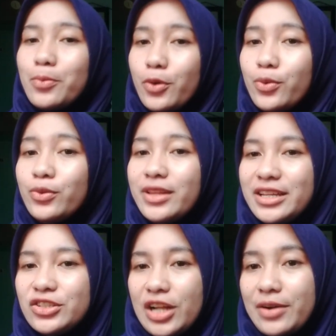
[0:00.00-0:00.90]

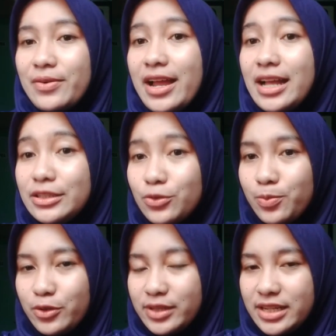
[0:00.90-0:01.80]
PRUlink Sharia Edu
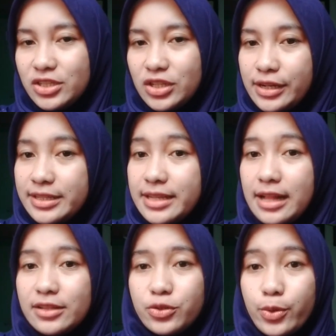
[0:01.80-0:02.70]
Protection is
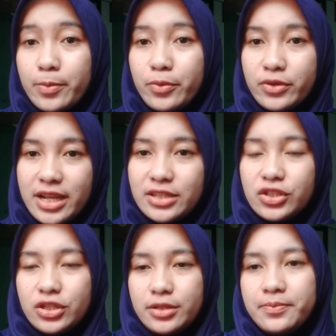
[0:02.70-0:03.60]
also a
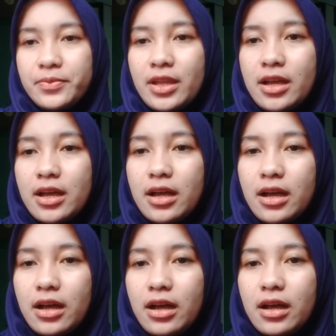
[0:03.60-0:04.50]
prudential
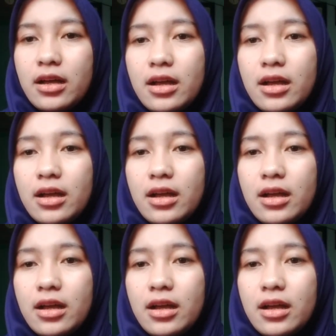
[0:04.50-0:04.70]
uh,